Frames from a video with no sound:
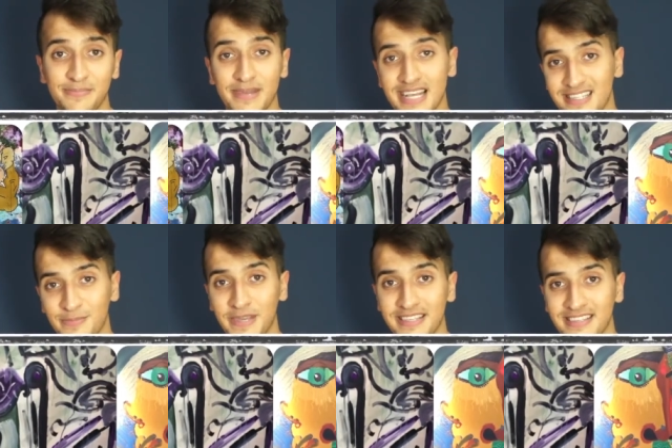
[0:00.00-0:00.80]

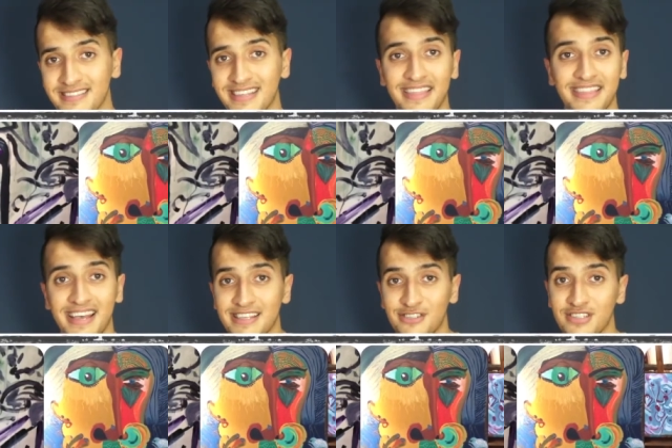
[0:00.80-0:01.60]
masterpieces and
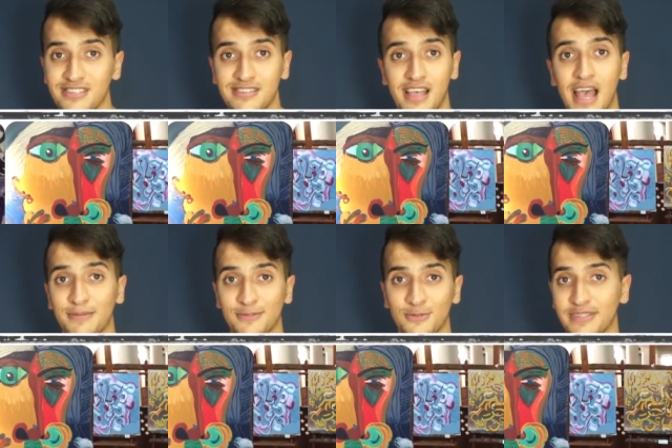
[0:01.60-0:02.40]
that is just
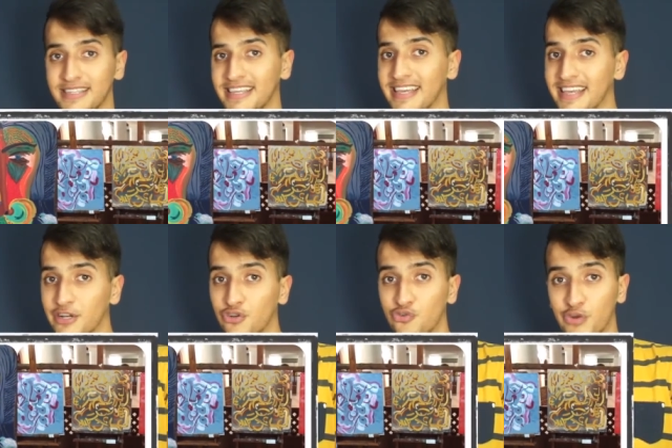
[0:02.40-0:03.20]
absolutely
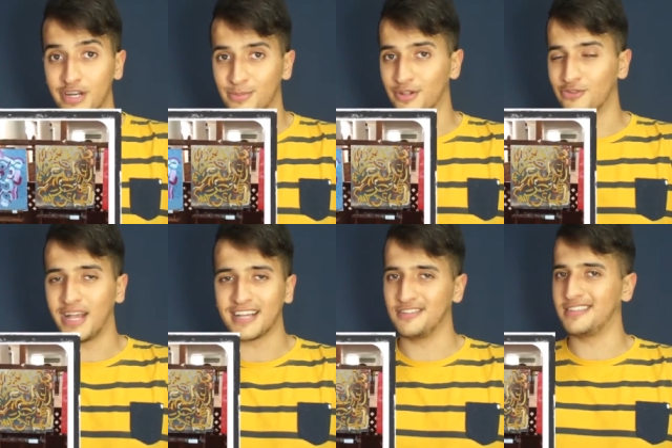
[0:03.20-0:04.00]
incredible to
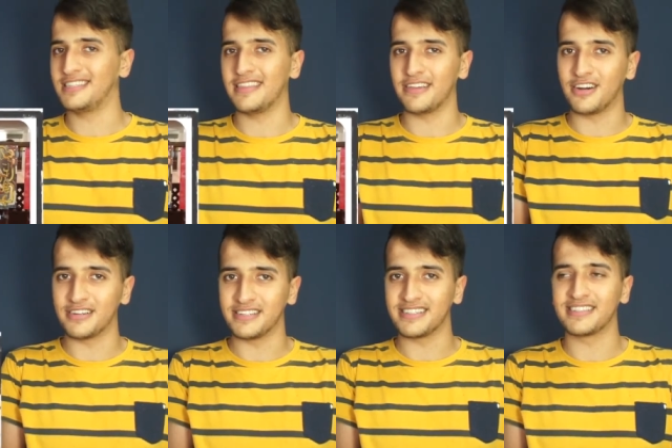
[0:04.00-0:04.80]
actually see the
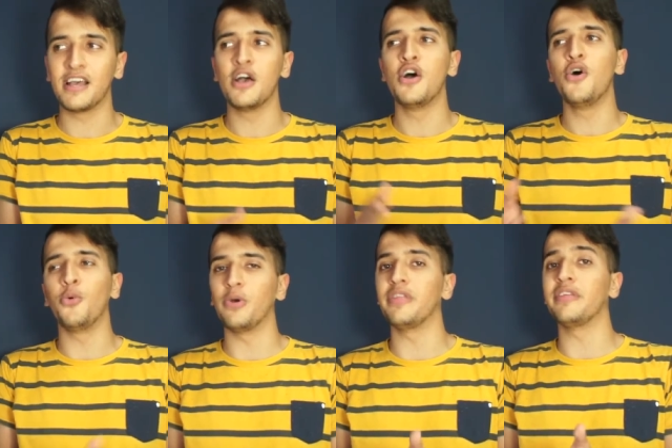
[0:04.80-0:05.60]
artist
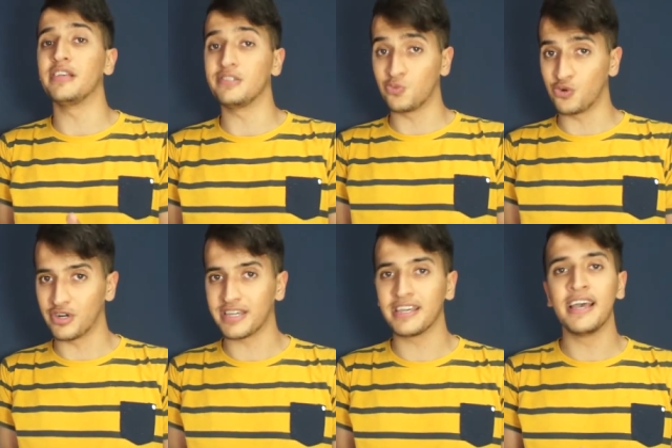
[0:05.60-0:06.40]
with his
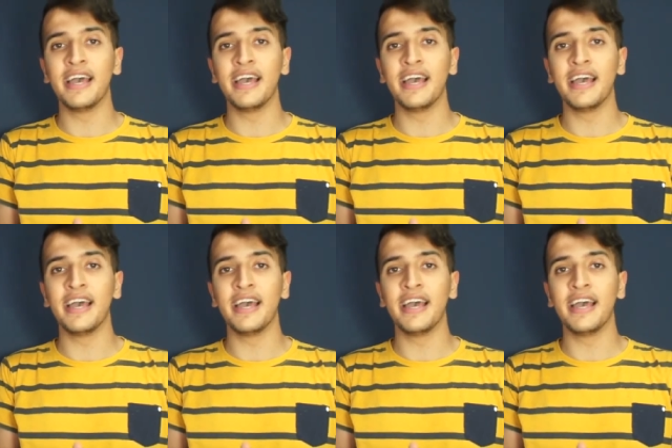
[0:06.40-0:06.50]
work.